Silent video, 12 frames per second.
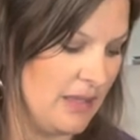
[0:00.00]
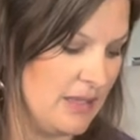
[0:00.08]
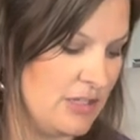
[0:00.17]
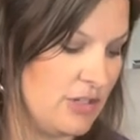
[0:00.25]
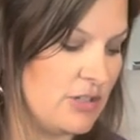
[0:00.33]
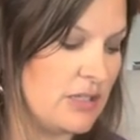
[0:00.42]

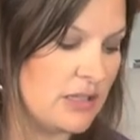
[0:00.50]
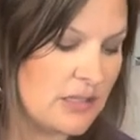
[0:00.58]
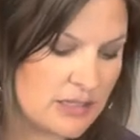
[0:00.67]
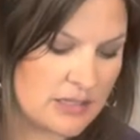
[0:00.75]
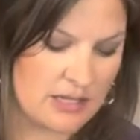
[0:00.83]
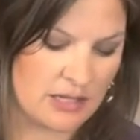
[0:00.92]
Seriously,
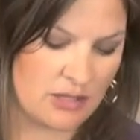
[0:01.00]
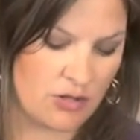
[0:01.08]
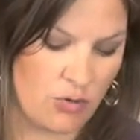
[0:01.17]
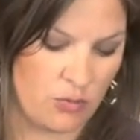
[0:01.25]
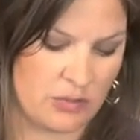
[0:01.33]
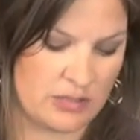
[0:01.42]
this is like the
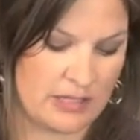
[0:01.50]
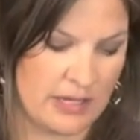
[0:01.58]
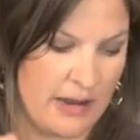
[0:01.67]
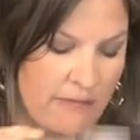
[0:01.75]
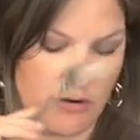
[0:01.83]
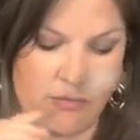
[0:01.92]
coolest
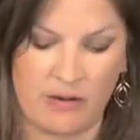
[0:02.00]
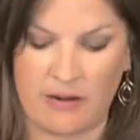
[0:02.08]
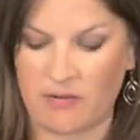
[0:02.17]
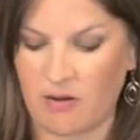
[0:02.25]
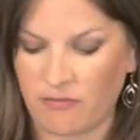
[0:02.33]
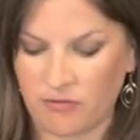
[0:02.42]
thing ever.
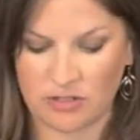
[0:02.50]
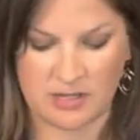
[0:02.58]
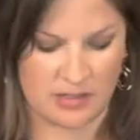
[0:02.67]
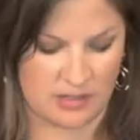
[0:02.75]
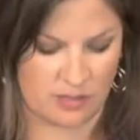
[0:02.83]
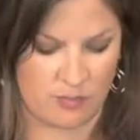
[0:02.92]
Whenever I first
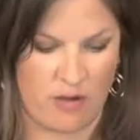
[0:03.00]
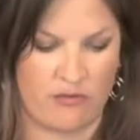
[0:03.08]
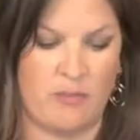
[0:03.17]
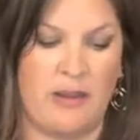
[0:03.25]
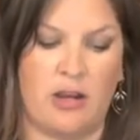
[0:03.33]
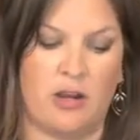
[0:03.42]
got this
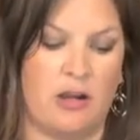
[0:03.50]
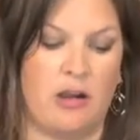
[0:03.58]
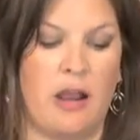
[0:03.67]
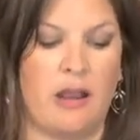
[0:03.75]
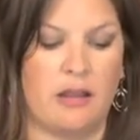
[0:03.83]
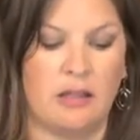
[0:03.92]
waffle maker,
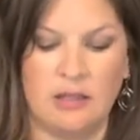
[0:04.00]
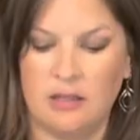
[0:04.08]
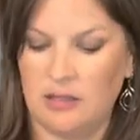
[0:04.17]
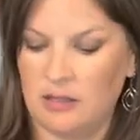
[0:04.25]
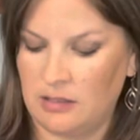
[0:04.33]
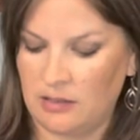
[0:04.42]
I
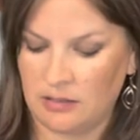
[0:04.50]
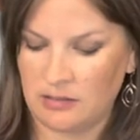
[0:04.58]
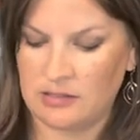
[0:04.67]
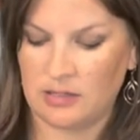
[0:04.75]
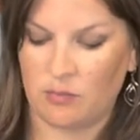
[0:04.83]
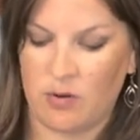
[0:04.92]

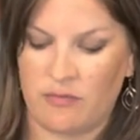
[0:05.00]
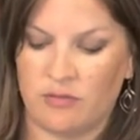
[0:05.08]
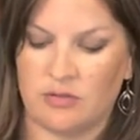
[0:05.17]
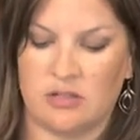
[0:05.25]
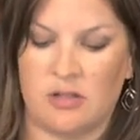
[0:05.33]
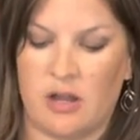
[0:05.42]
did
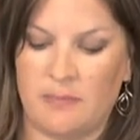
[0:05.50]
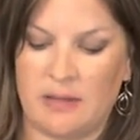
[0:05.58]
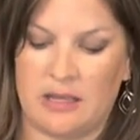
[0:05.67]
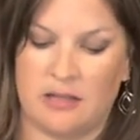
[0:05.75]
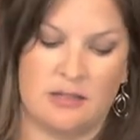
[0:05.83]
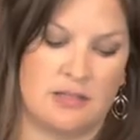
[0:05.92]
waffles a lot
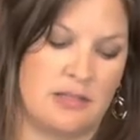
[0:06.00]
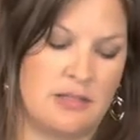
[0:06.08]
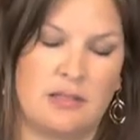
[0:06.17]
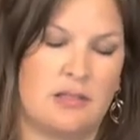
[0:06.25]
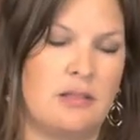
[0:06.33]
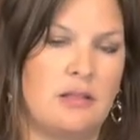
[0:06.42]
because
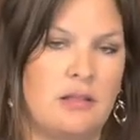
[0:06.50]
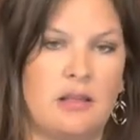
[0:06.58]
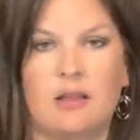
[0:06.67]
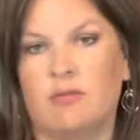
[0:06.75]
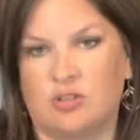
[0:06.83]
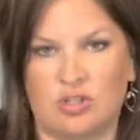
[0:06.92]

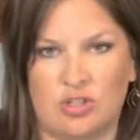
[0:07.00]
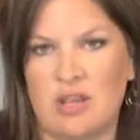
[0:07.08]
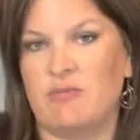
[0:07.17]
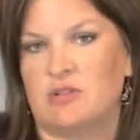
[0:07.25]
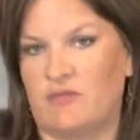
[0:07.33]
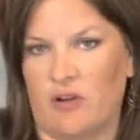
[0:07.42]
it
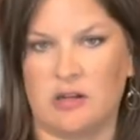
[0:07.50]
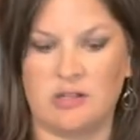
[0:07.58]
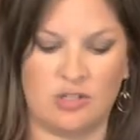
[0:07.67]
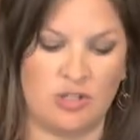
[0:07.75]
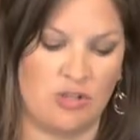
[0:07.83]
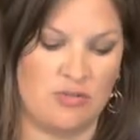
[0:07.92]
was fun
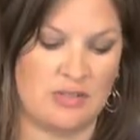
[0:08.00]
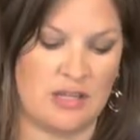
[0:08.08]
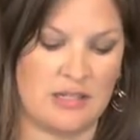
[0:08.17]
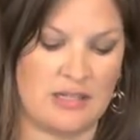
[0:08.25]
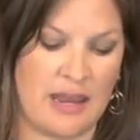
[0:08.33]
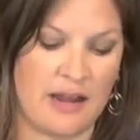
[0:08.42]
to use
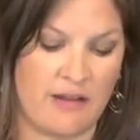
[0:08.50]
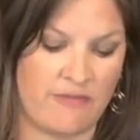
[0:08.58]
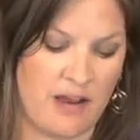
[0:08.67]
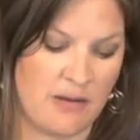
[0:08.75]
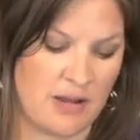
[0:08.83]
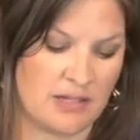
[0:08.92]
this. And I
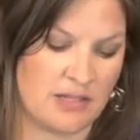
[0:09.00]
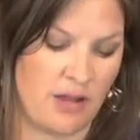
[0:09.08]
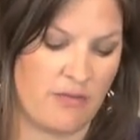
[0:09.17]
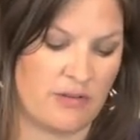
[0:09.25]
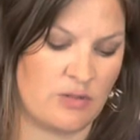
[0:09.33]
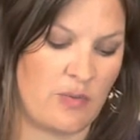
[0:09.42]
find
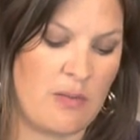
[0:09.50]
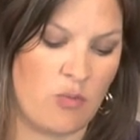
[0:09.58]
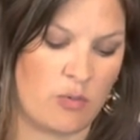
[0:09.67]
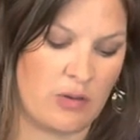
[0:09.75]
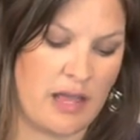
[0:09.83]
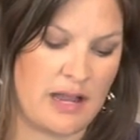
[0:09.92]
myself, it's way
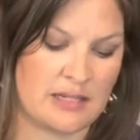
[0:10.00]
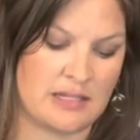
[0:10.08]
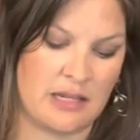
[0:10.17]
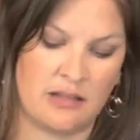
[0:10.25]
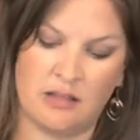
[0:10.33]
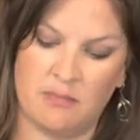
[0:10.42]
more
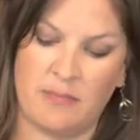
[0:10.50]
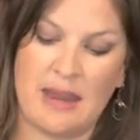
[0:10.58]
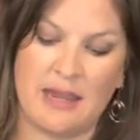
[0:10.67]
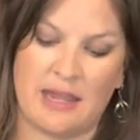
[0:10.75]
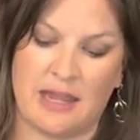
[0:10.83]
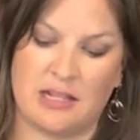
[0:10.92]
relaxing than
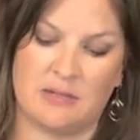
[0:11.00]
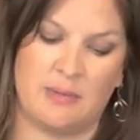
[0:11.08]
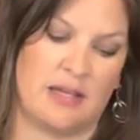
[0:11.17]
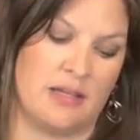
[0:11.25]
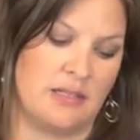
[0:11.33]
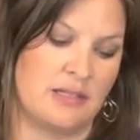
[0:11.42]
pancakes
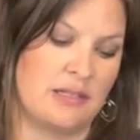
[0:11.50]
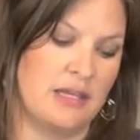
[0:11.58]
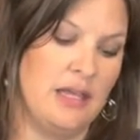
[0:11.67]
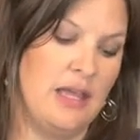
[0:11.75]
because